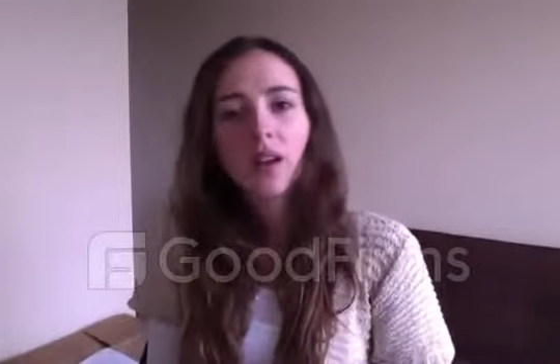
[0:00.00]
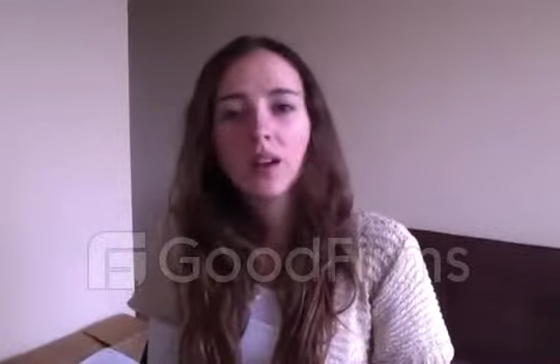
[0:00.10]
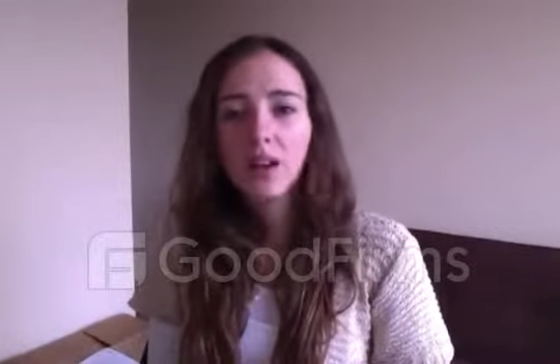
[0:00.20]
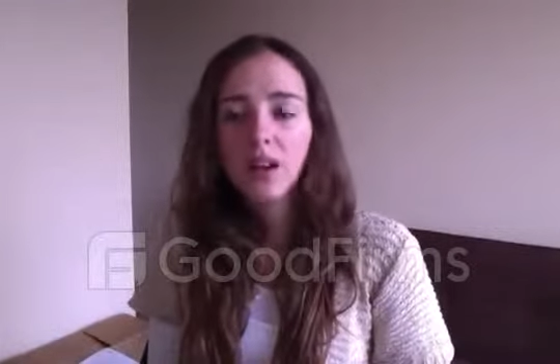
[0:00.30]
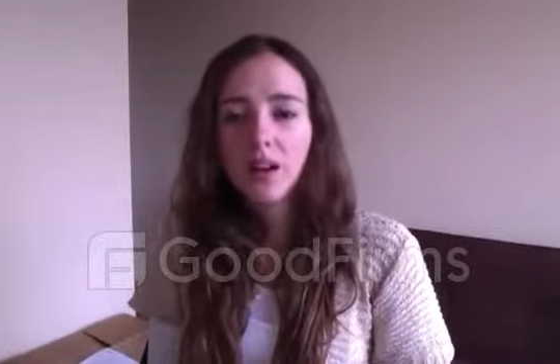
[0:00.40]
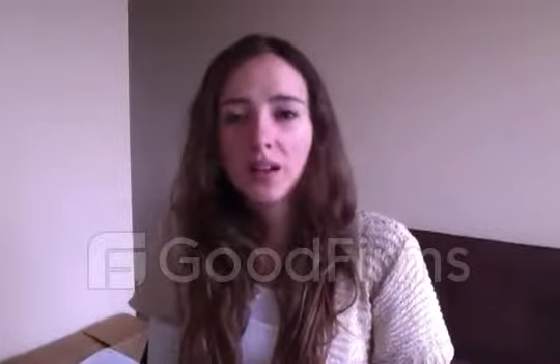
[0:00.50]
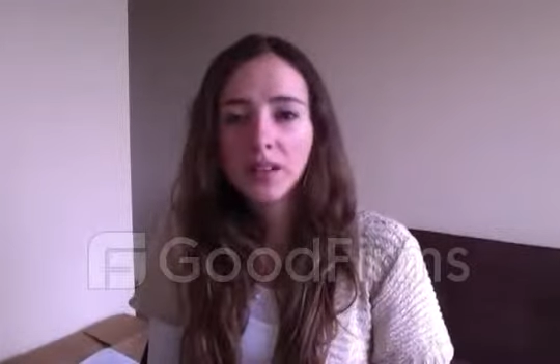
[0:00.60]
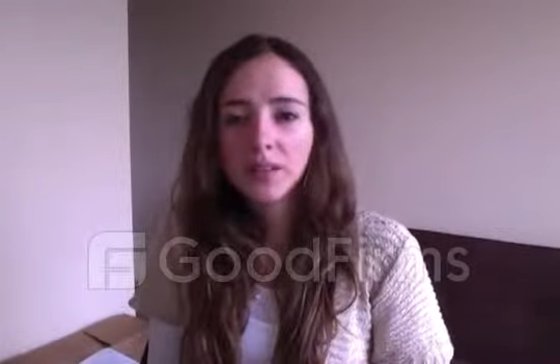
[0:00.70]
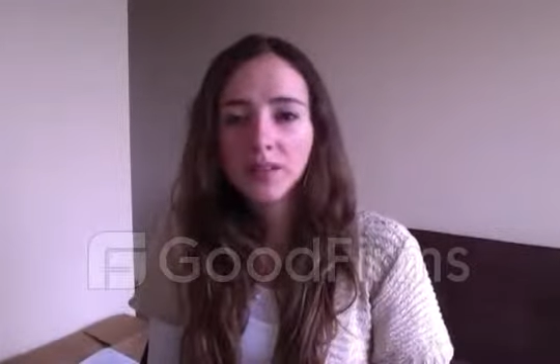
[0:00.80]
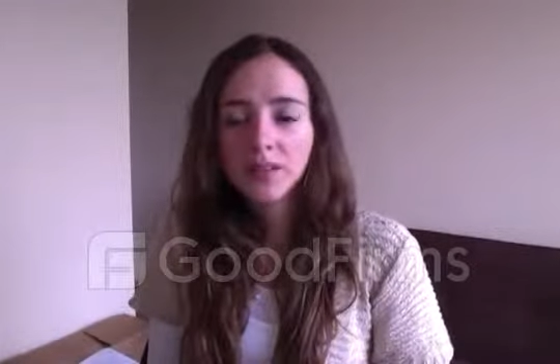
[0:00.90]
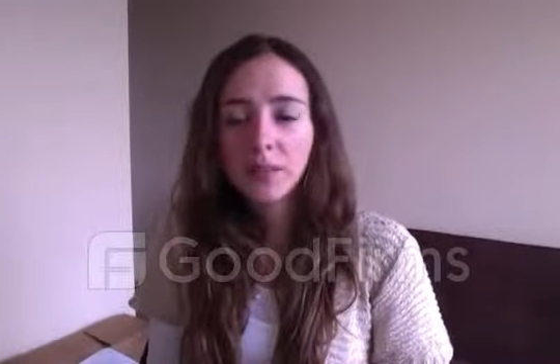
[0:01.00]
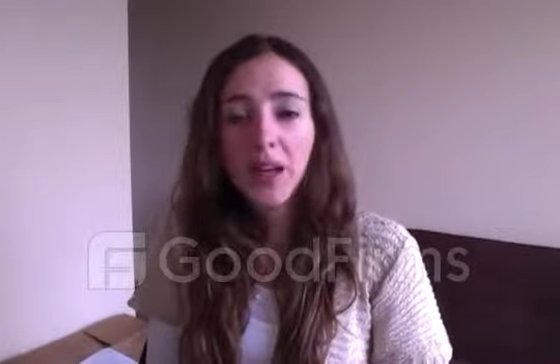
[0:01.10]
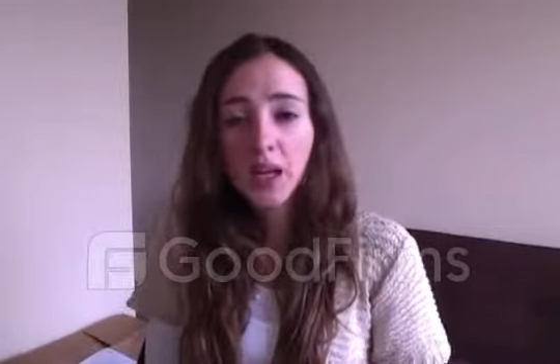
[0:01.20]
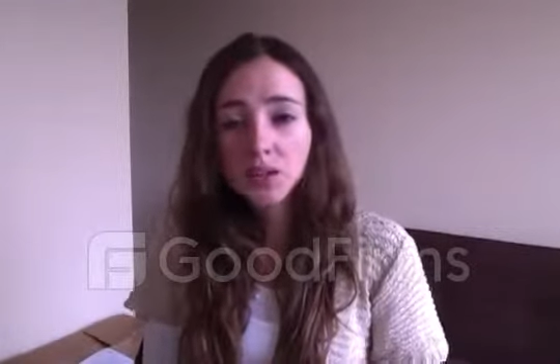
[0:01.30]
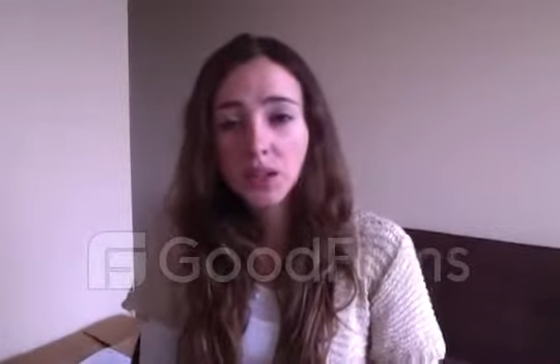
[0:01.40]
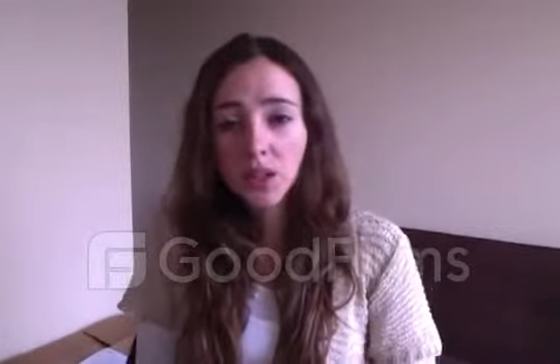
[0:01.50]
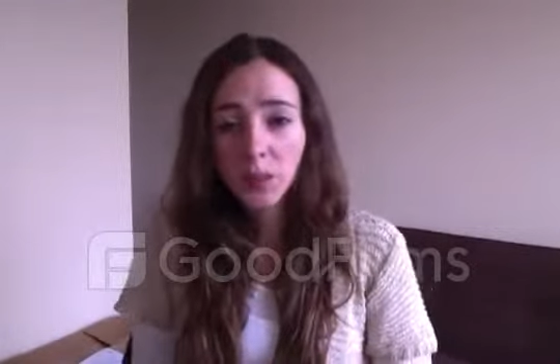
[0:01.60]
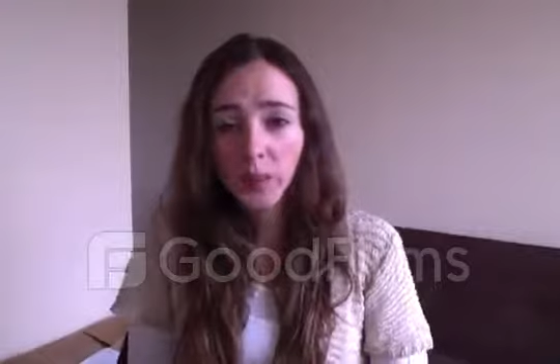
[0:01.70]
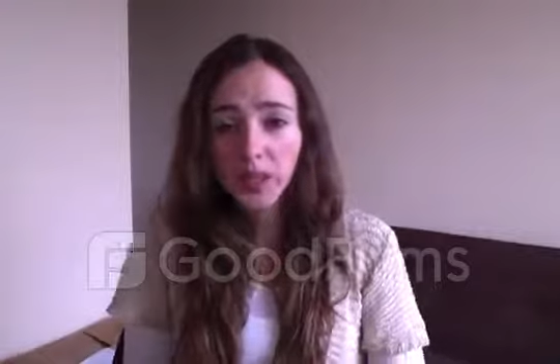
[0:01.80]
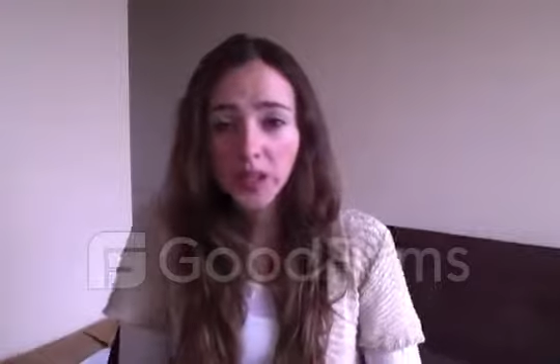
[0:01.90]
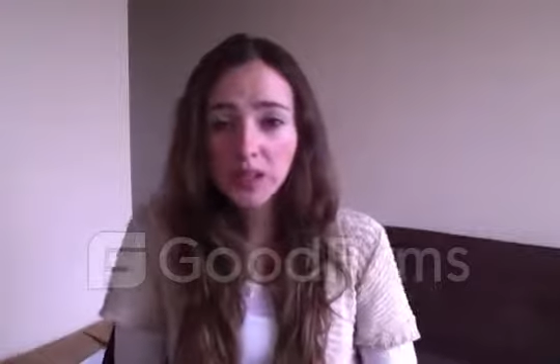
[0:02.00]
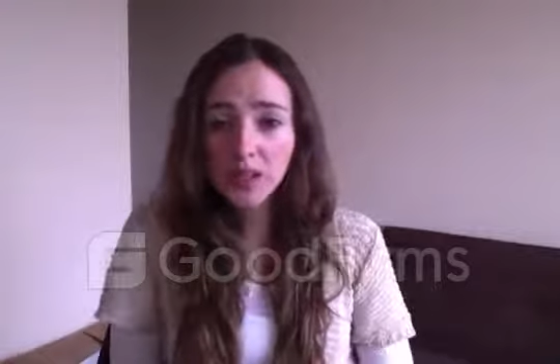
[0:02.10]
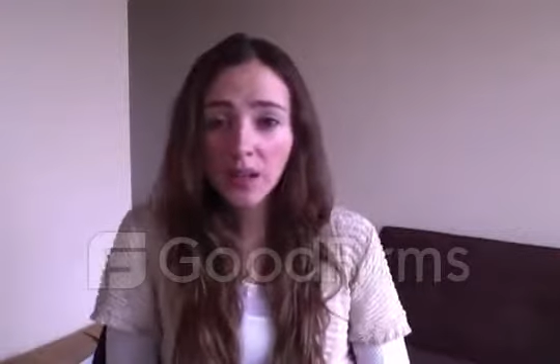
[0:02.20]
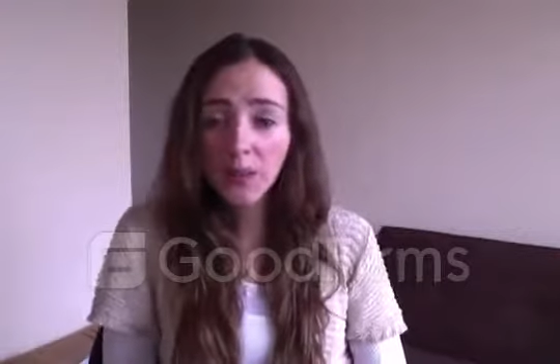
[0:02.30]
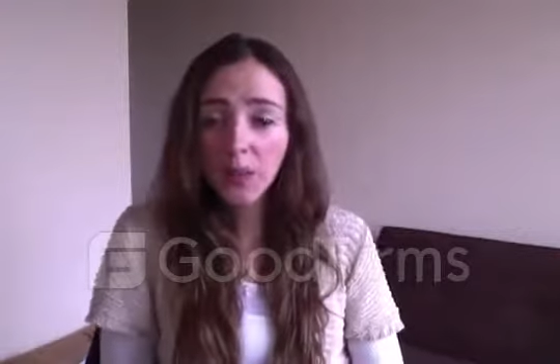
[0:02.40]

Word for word: Um, my actual company is a